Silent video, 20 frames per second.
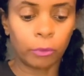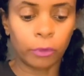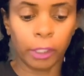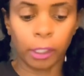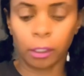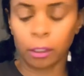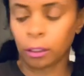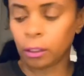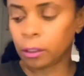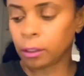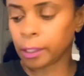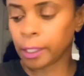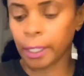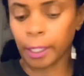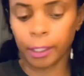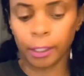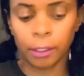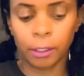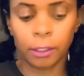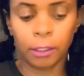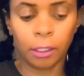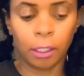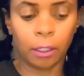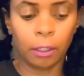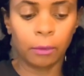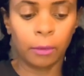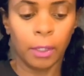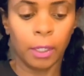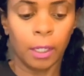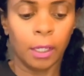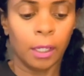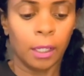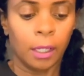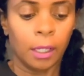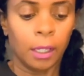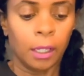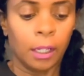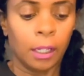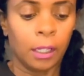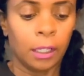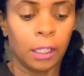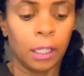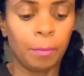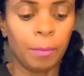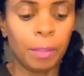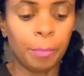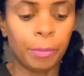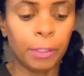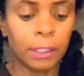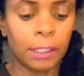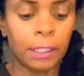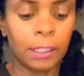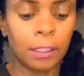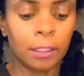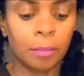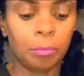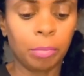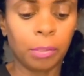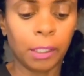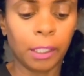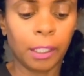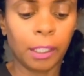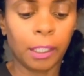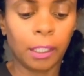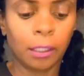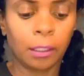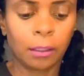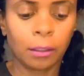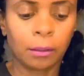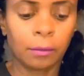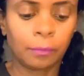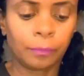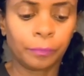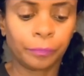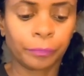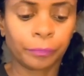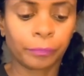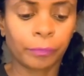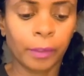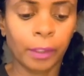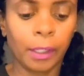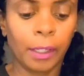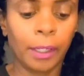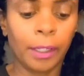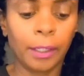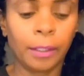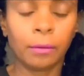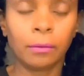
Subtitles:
Okay, so let me put this in a plate and